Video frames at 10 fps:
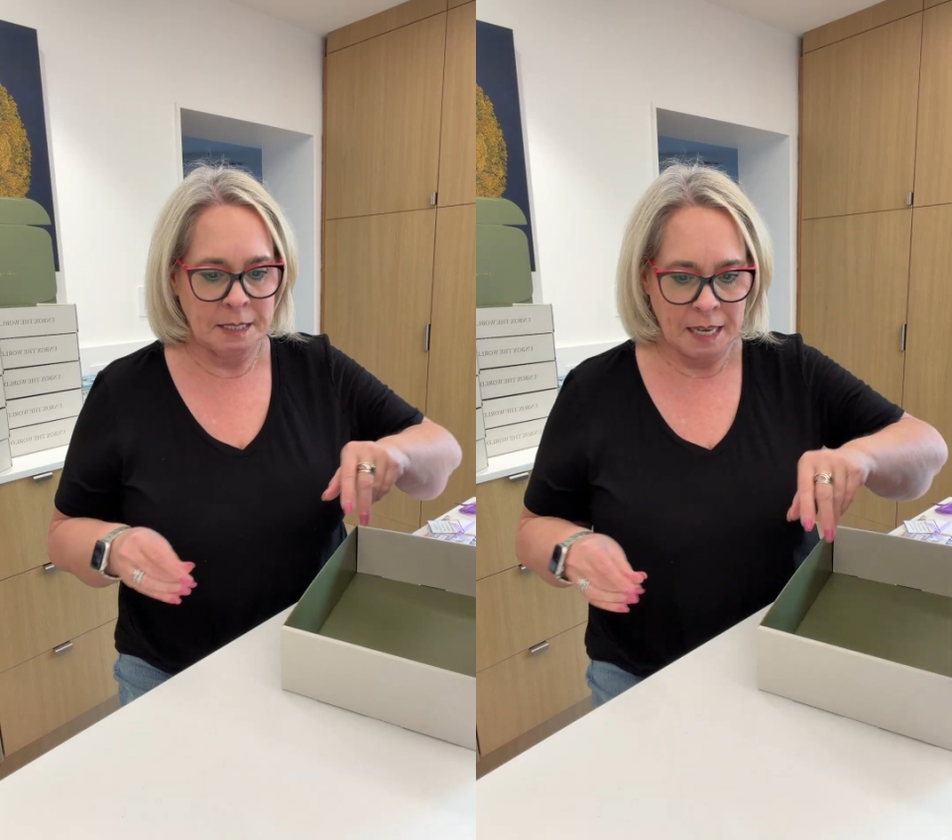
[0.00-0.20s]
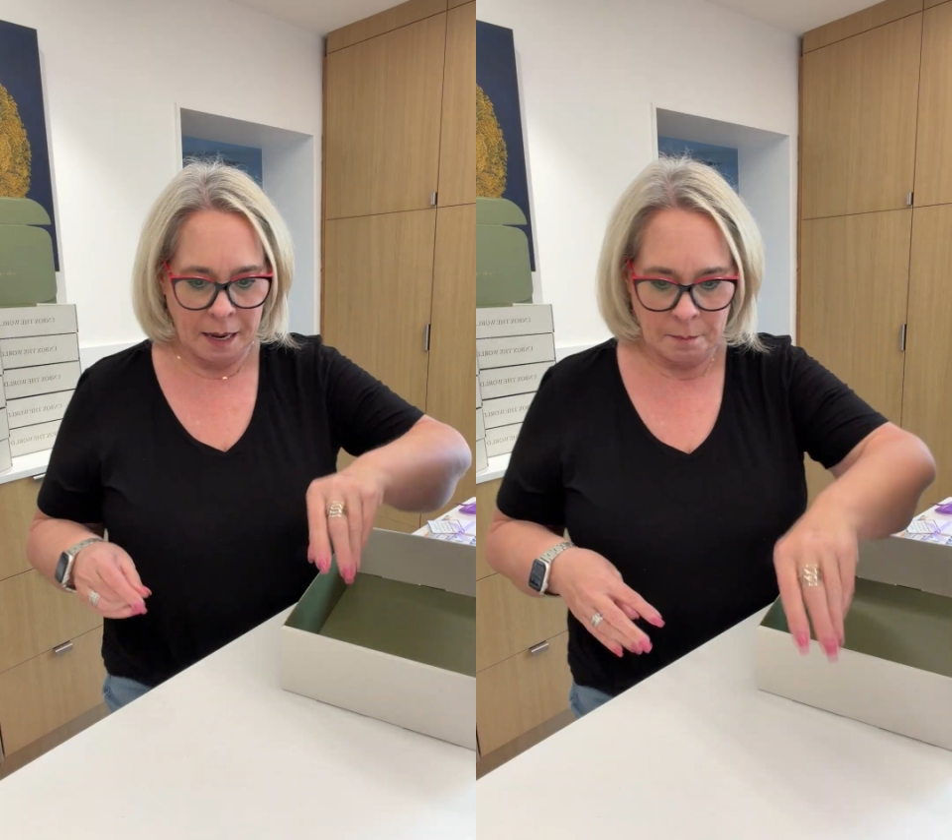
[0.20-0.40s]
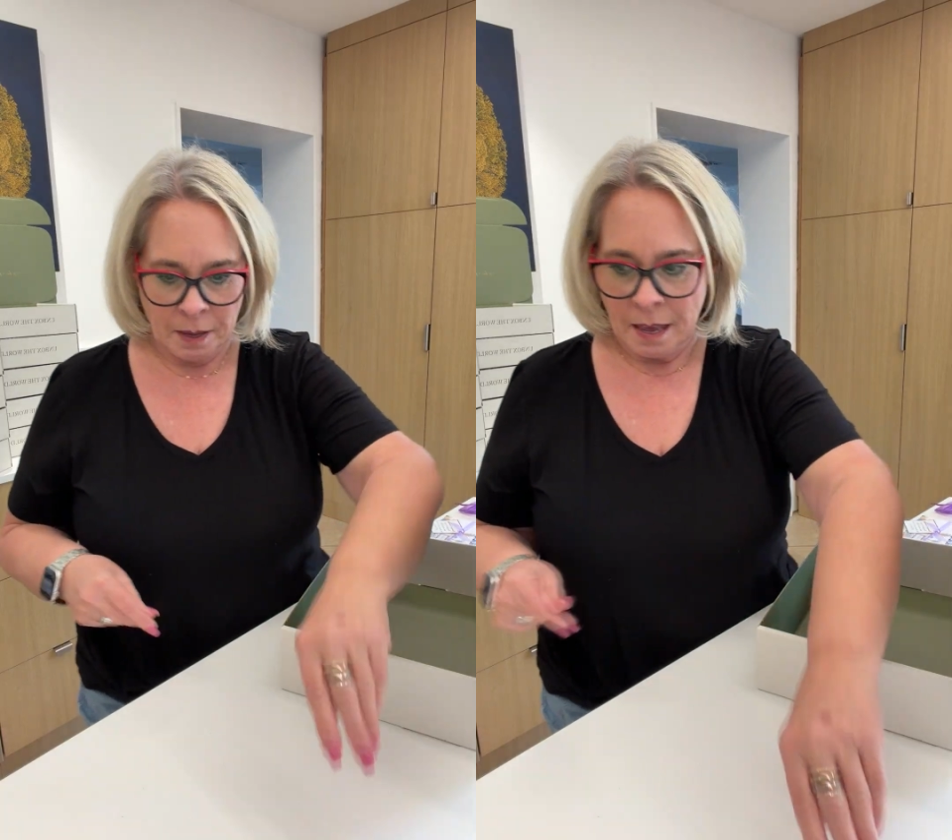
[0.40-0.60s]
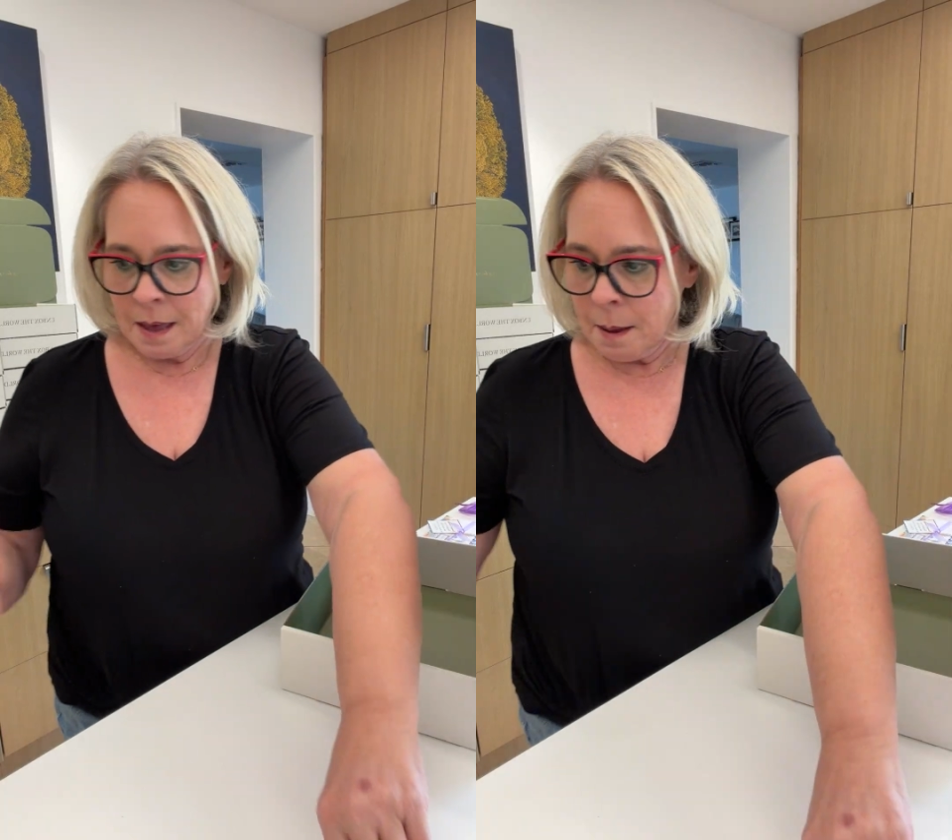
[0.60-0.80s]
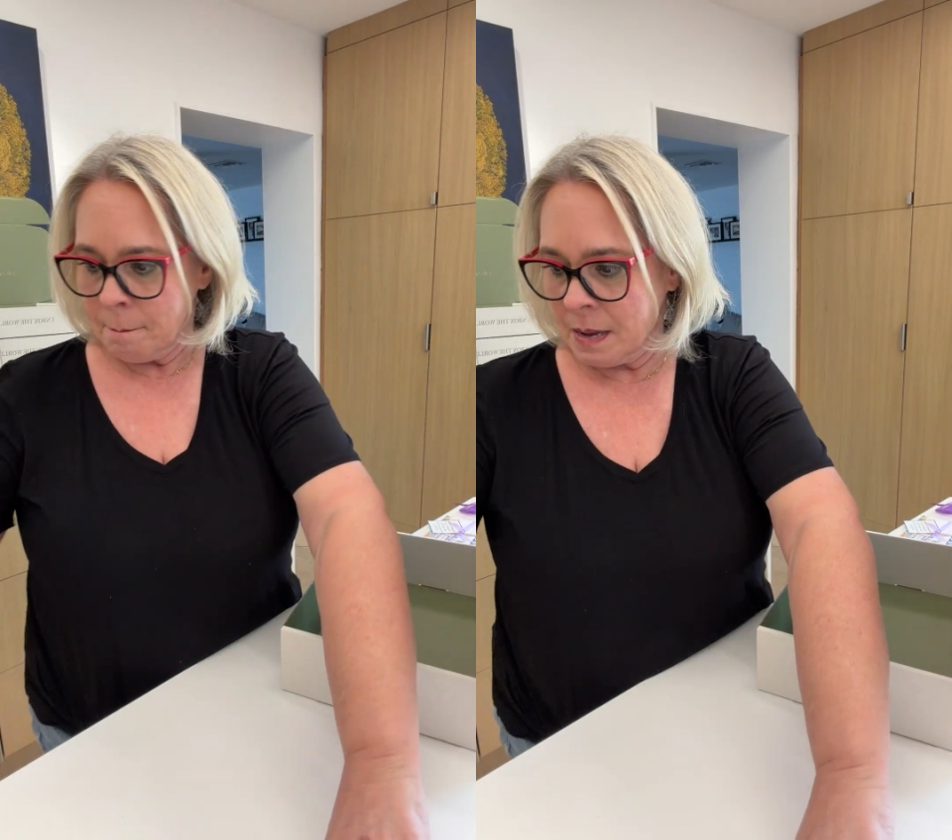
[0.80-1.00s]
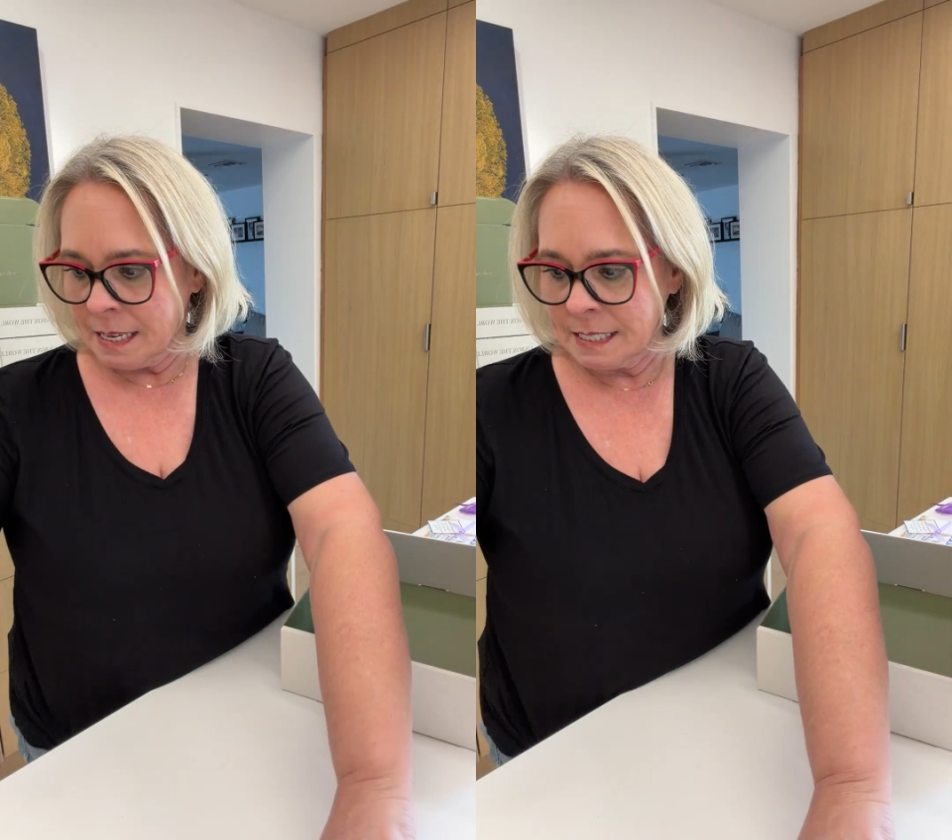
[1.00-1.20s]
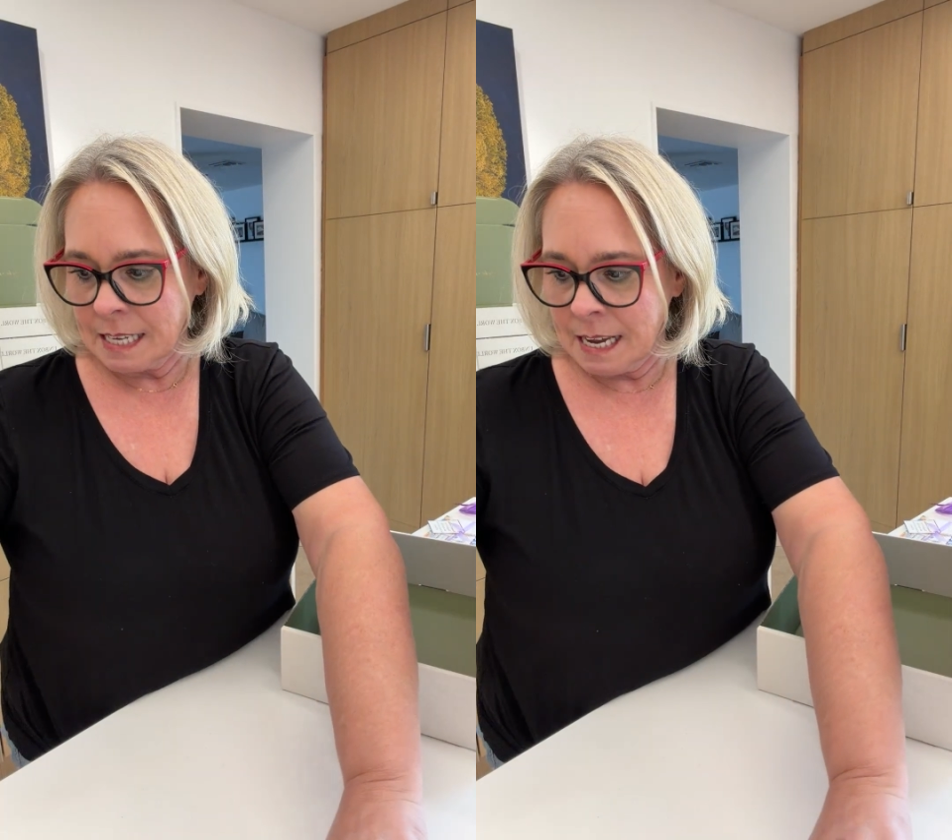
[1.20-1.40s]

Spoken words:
time, but